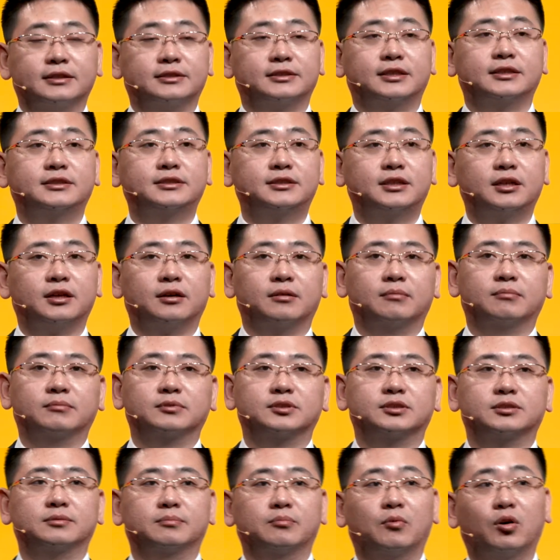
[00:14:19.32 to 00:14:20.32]
the
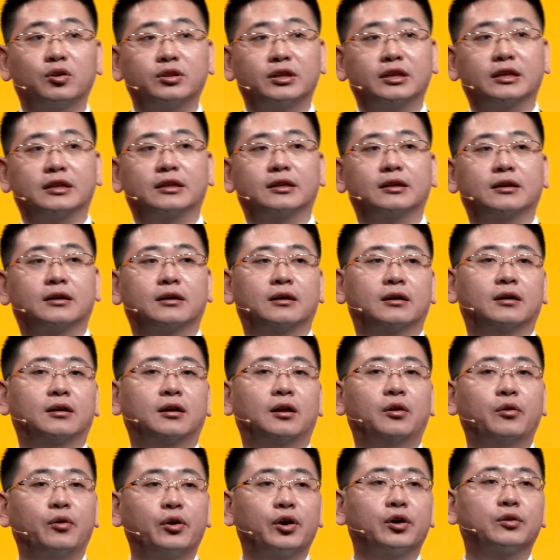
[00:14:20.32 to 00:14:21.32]
systems monitor
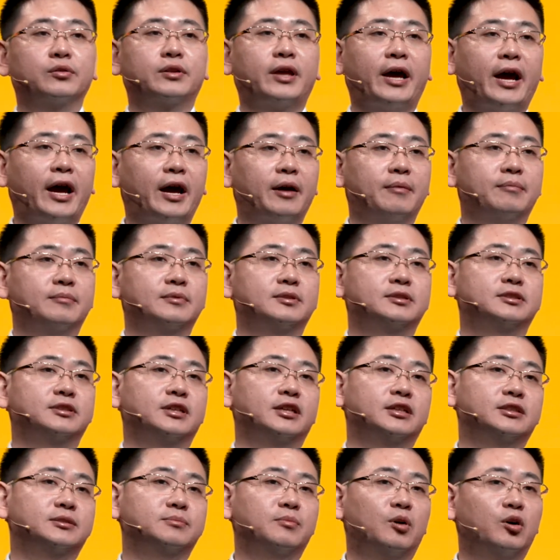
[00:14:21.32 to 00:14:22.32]
real time
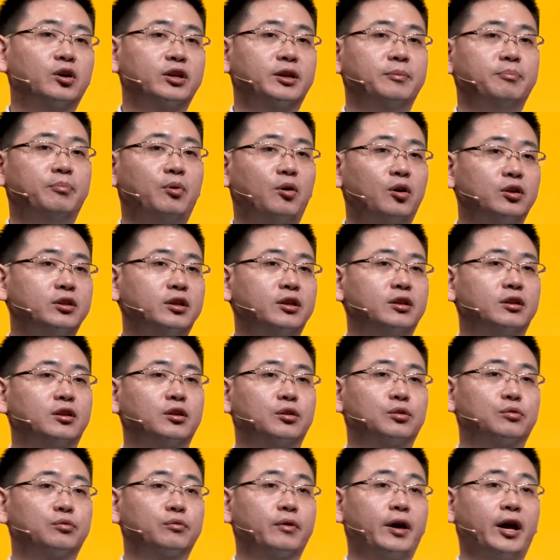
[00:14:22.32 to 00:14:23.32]
is more important
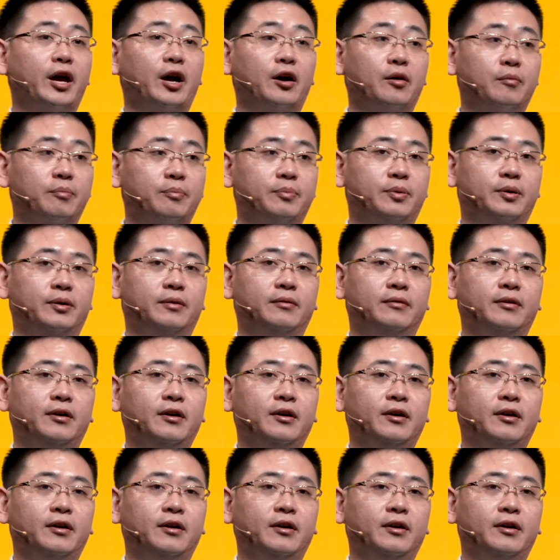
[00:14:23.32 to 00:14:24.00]
to help.